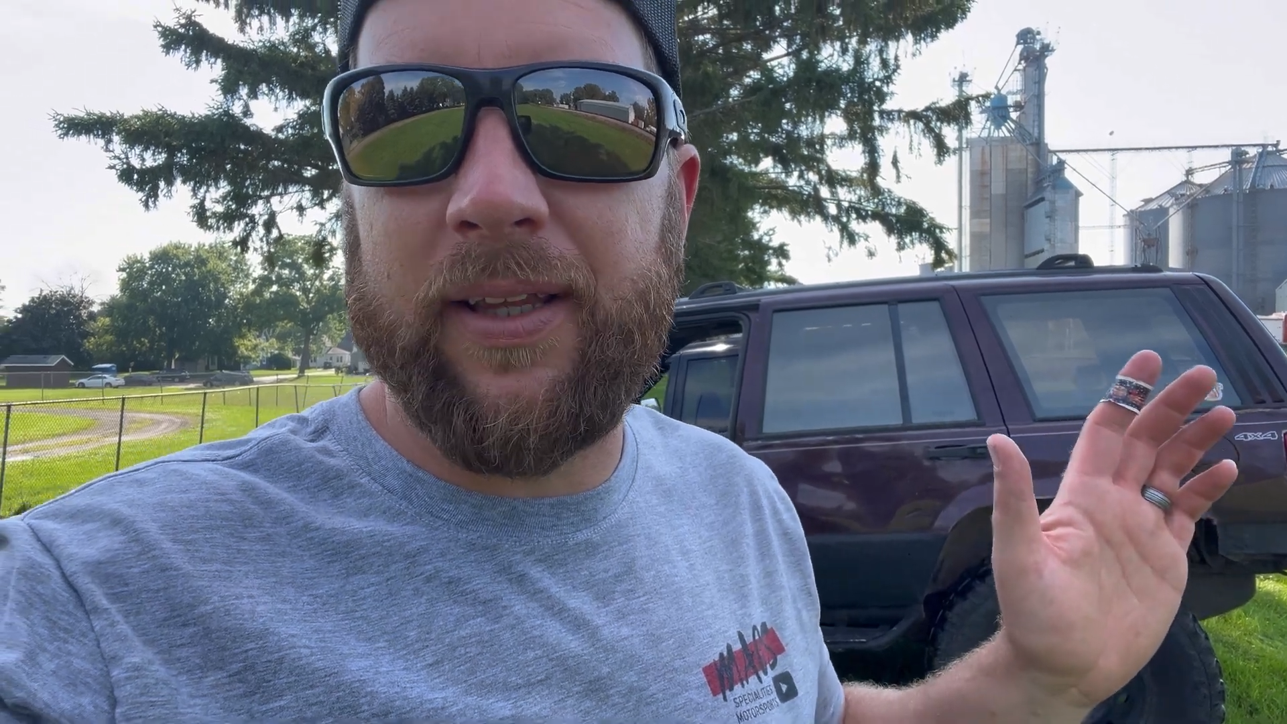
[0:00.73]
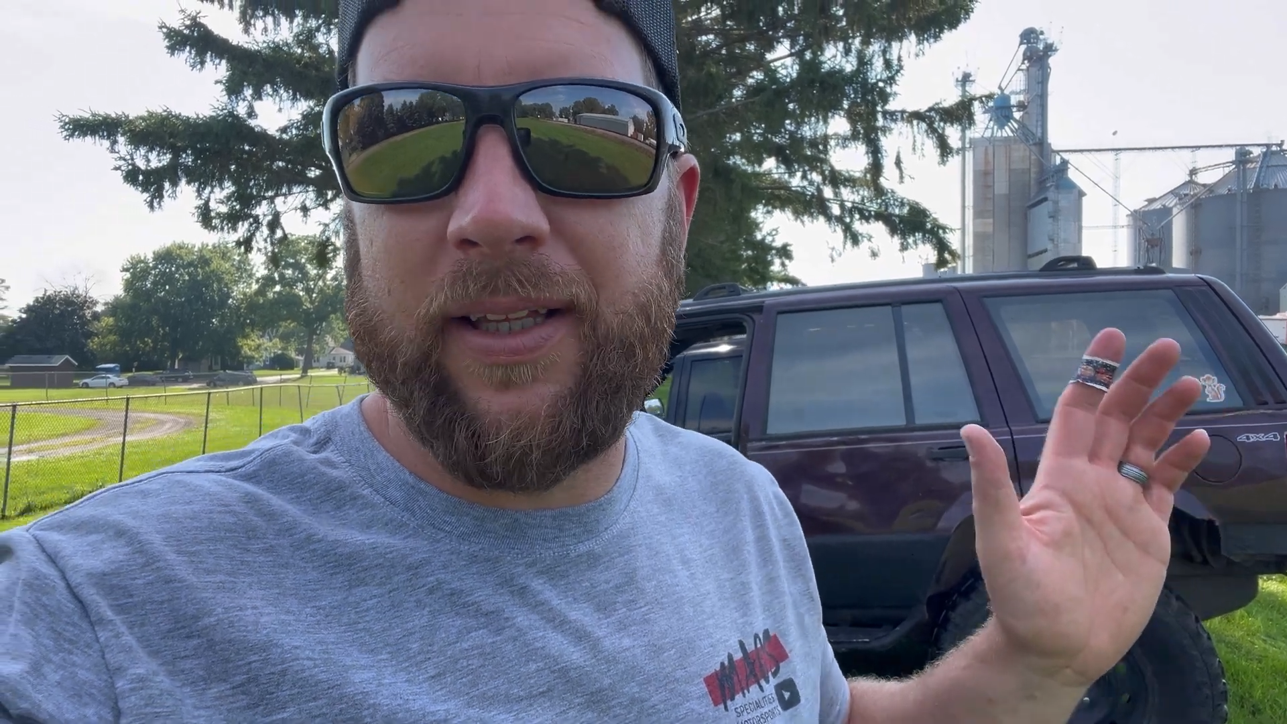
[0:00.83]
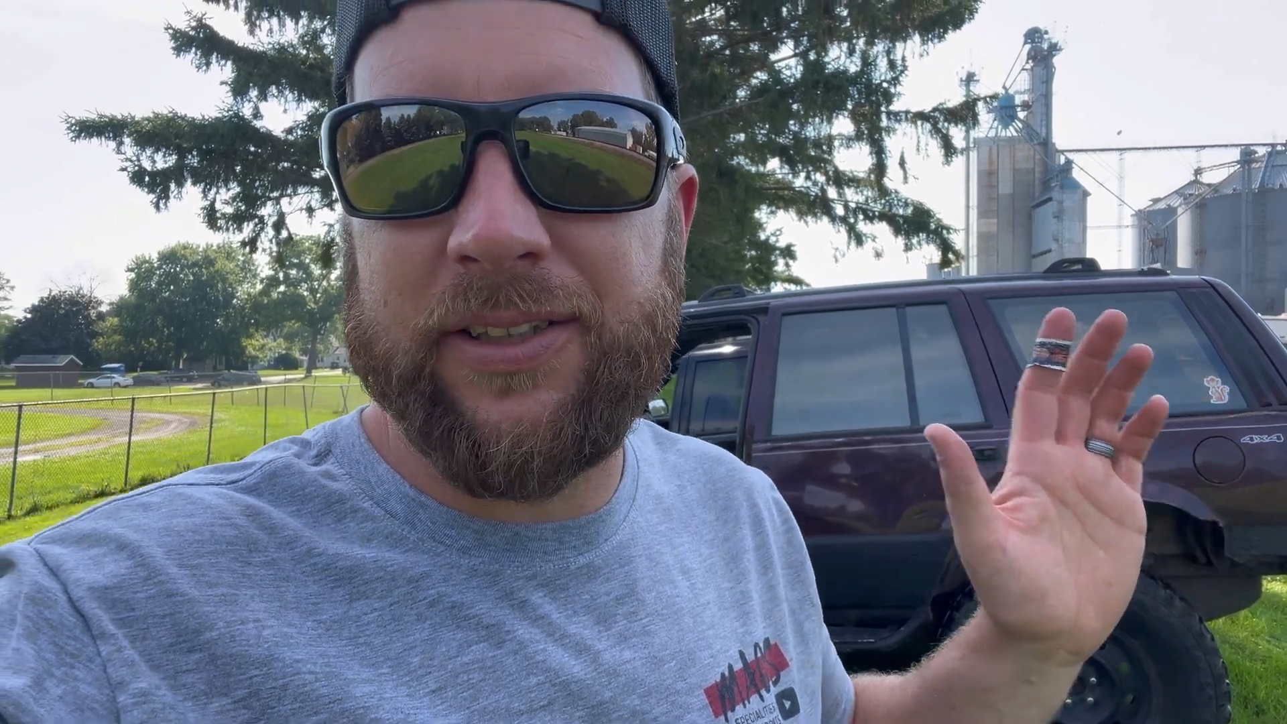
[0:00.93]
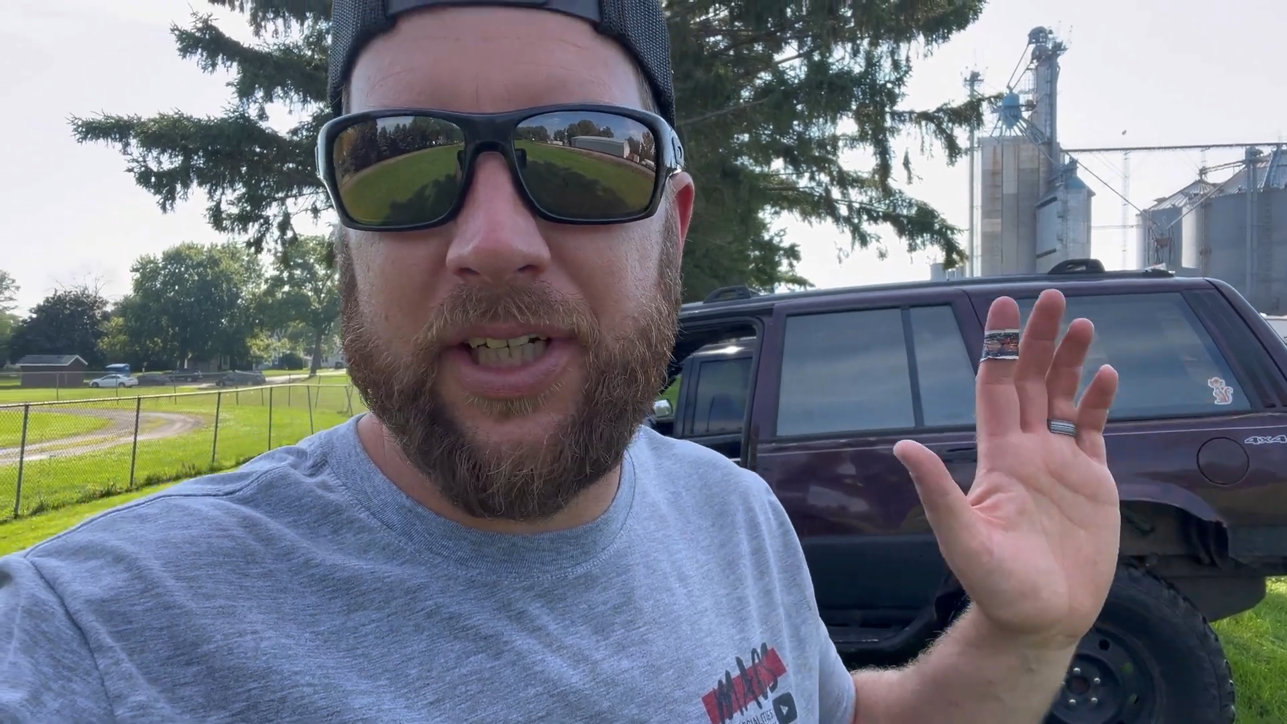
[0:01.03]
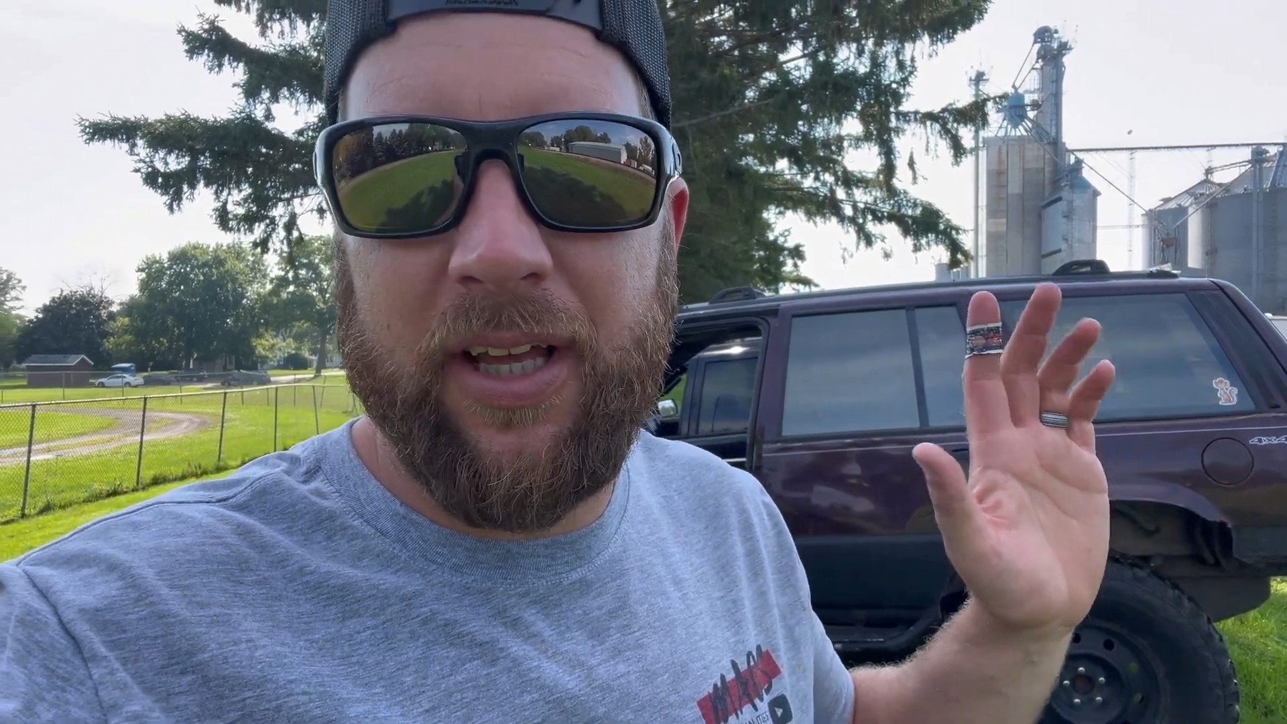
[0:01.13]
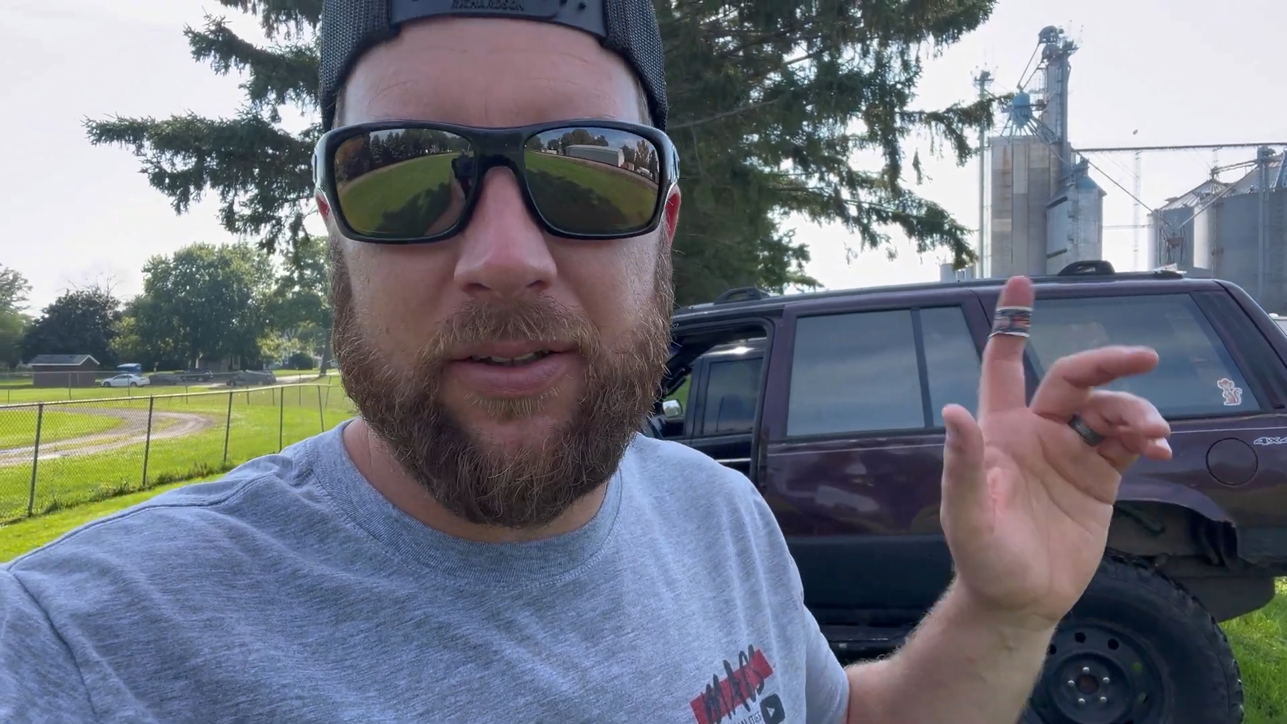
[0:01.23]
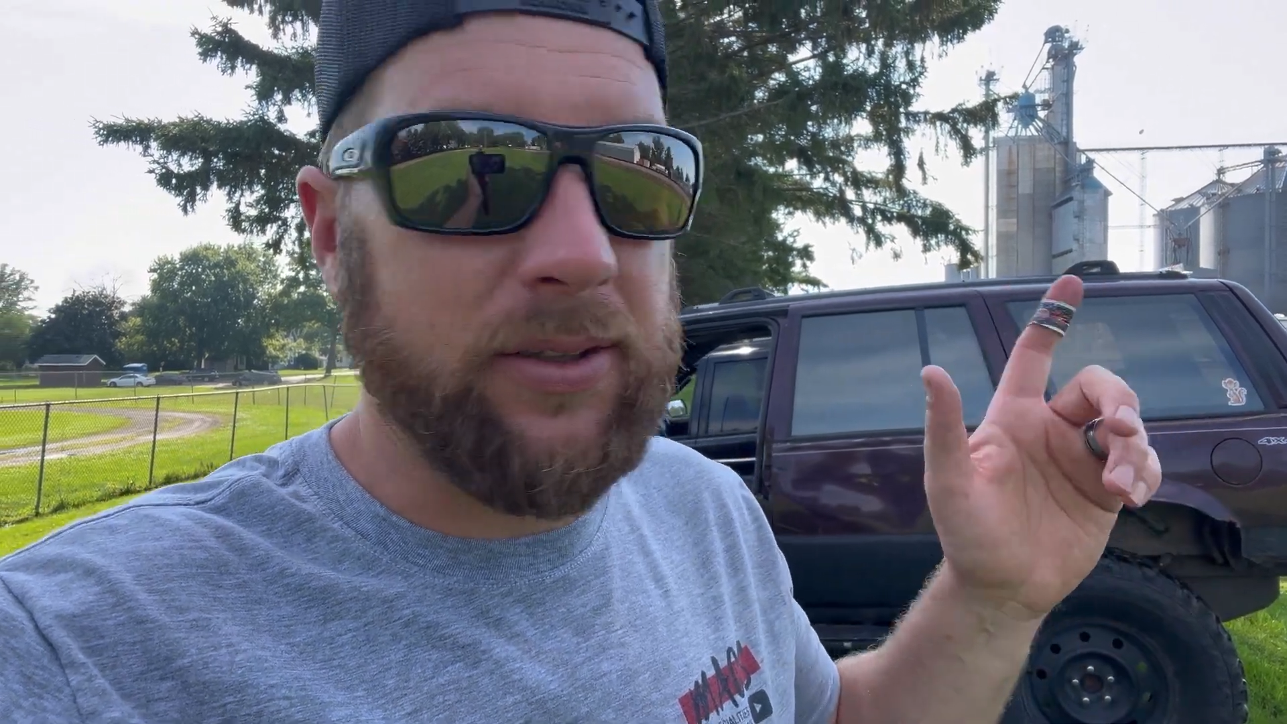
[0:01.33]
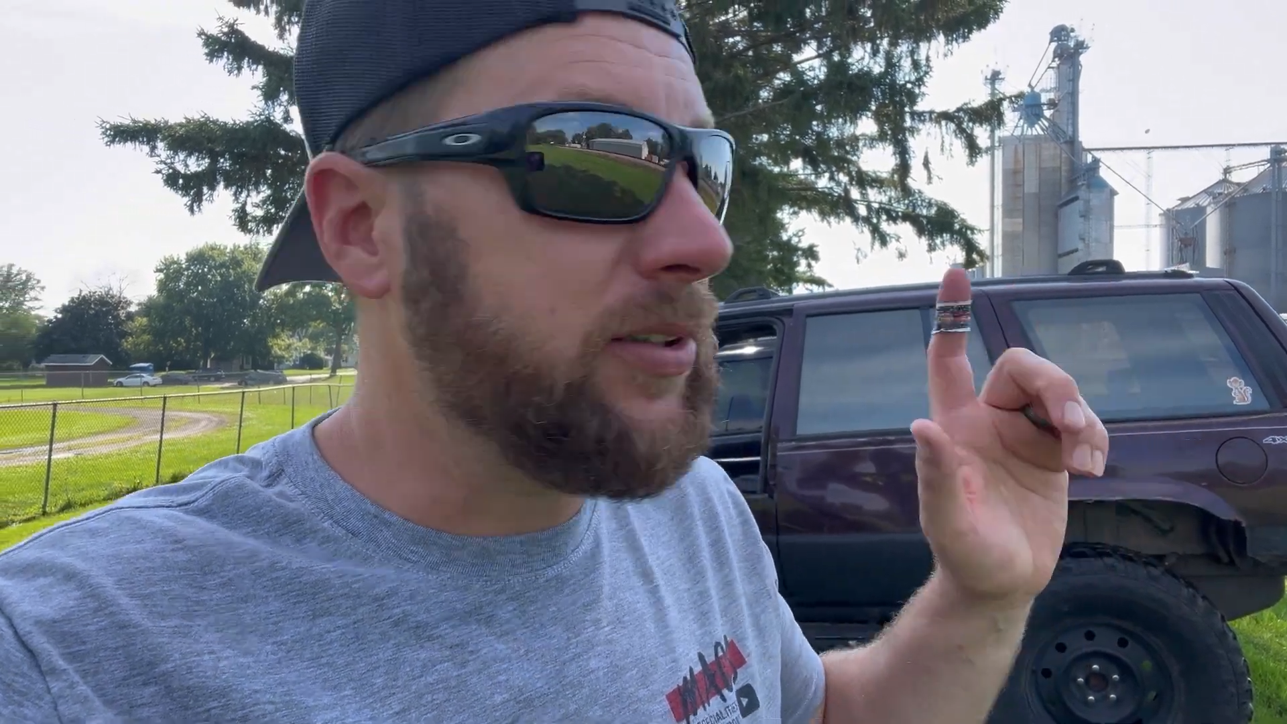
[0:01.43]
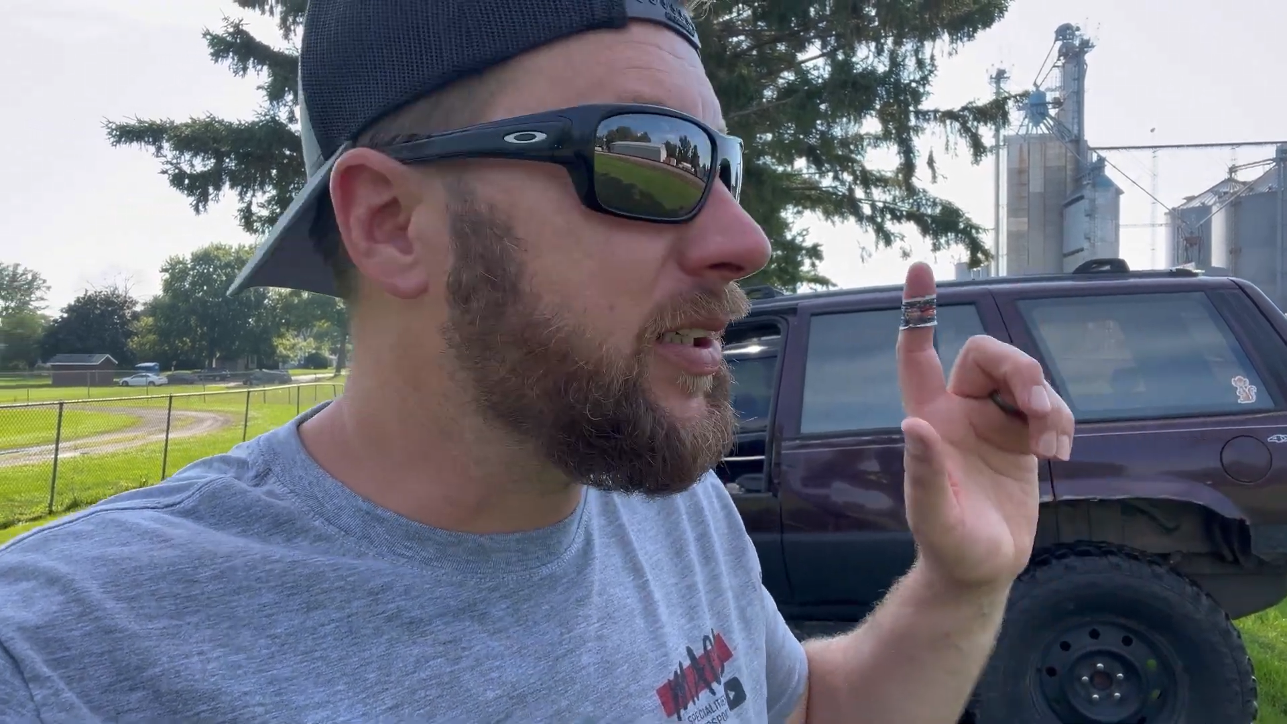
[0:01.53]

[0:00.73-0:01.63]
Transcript: to the channel.